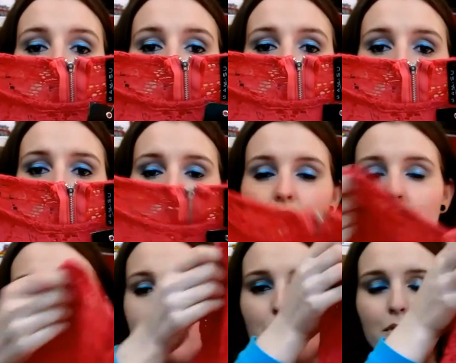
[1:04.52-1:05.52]
really
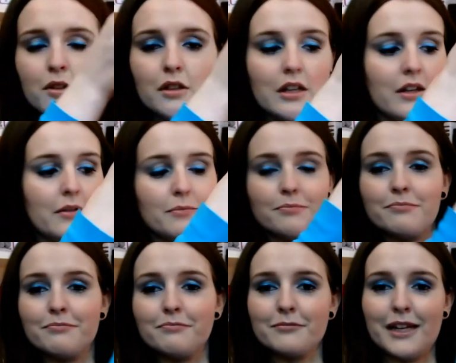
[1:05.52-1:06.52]
true, at
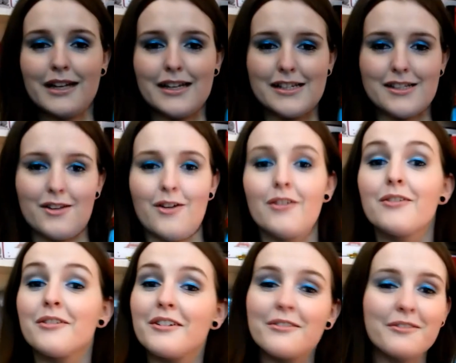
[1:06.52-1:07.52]
least not
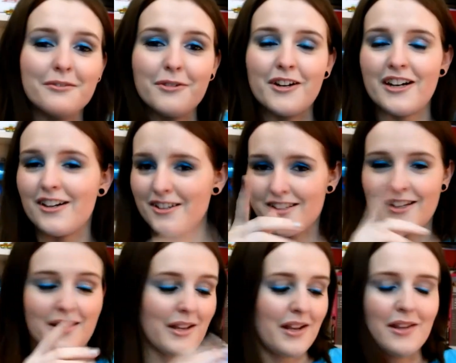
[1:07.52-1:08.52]
what it looks like
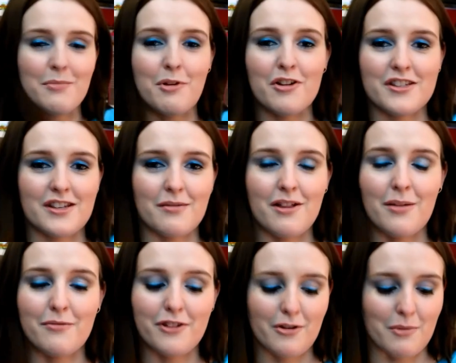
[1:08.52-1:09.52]
in the monitor while I'm
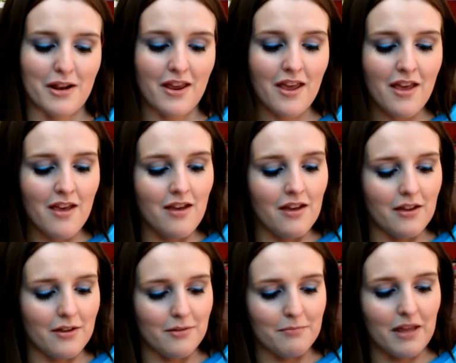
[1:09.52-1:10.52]
filming.
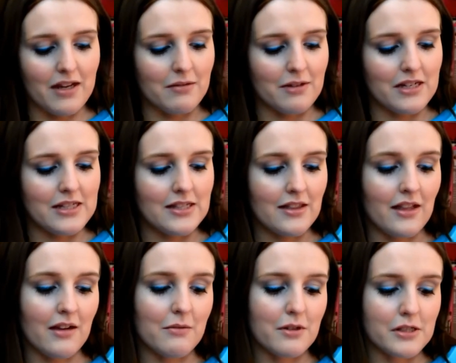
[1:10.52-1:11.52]
Anyways,
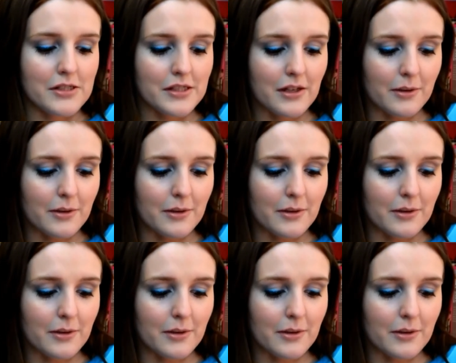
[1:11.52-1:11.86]
that was